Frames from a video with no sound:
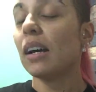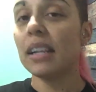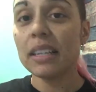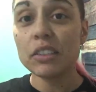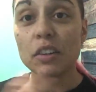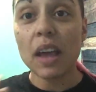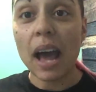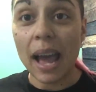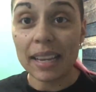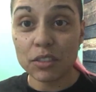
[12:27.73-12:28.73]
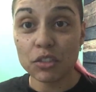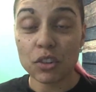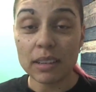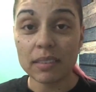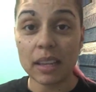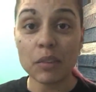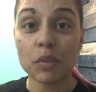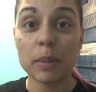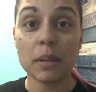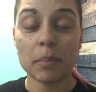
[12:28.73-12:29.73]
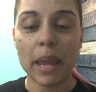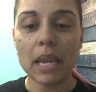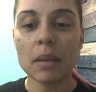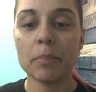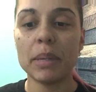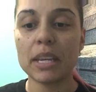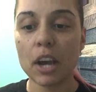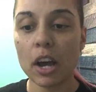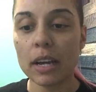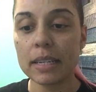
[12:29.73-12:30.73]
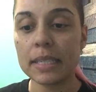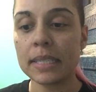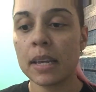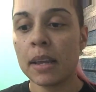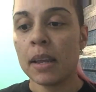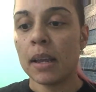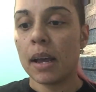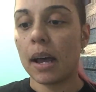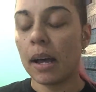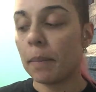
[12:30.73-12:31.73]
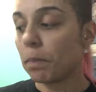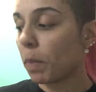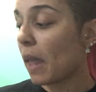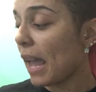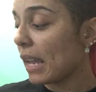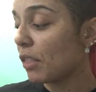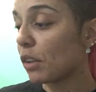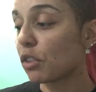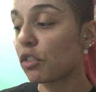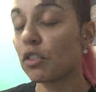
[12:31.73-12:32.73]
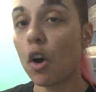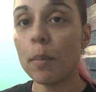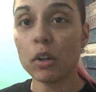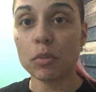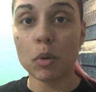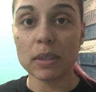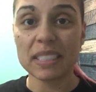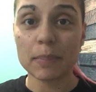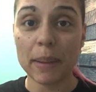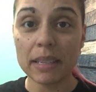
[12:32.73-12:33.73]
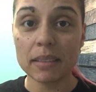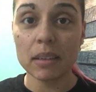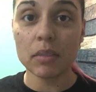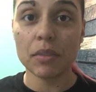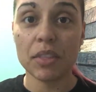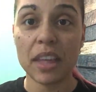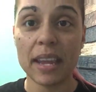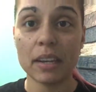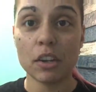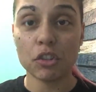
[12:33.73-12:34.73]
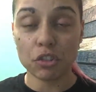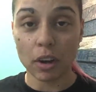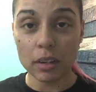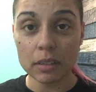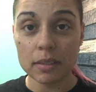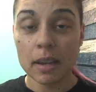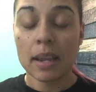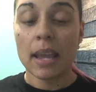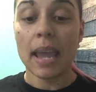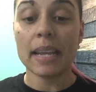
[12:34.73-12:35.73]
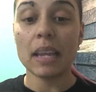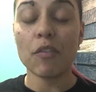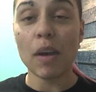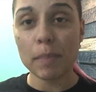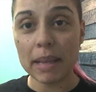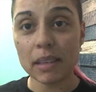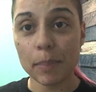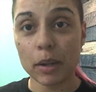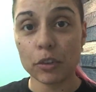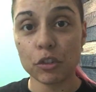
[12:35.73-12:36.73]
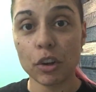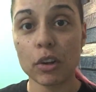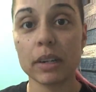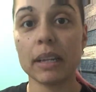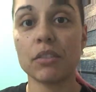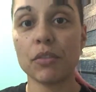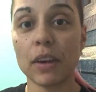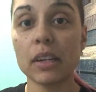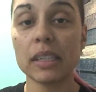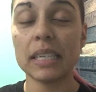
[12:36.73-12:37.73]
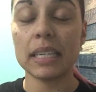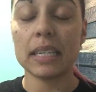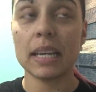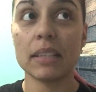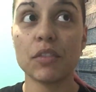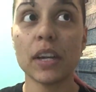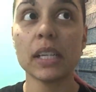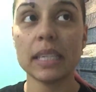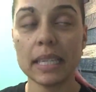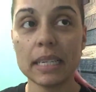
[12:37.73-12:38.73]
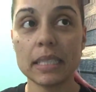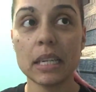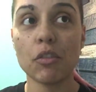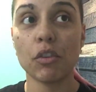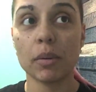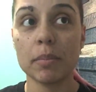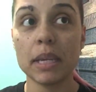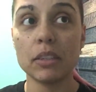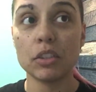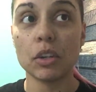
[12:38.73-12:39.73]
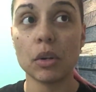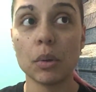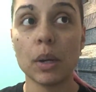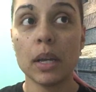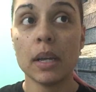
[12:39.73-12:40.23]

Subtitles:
hoodies are the highest stress thing for me to make because, they're so expensive than shirts. And if I mess up on a shirt, it's fairly easy for me to,